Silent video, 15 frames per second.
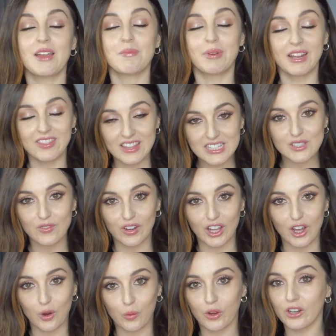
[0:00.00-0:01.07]
But in this
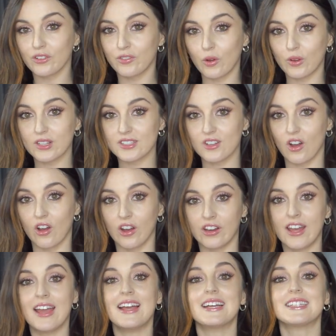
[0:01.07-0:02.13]
video, we're gonna focus on
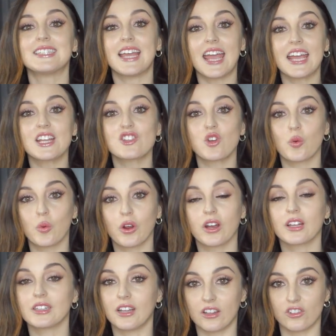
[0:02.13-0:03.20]
take to work
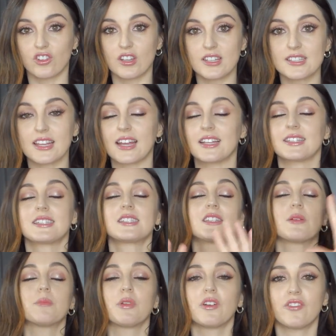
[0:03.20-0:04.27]
lunches and
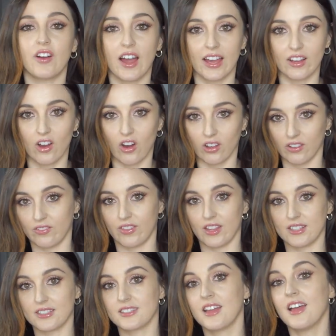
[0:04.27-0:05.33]
simplifying all of
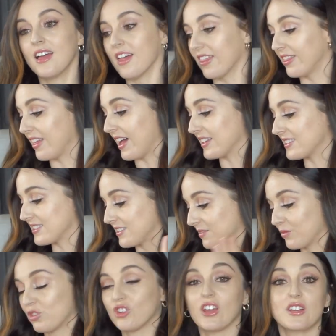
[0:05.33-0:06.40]
this that
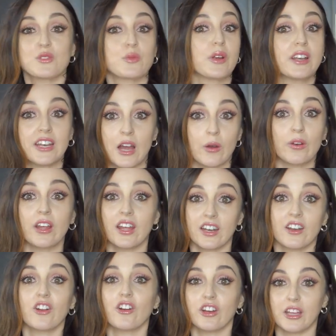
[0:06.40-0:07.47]
she has written out in
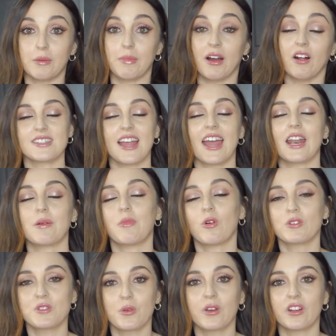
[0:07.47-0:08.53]
her email. And I'm
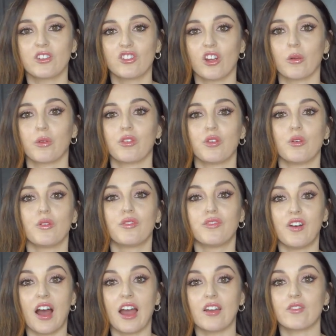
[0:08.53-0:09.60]
also gonna share with you
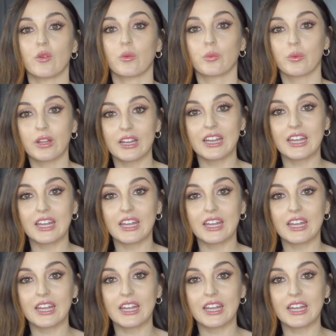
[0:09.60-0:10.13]
5 really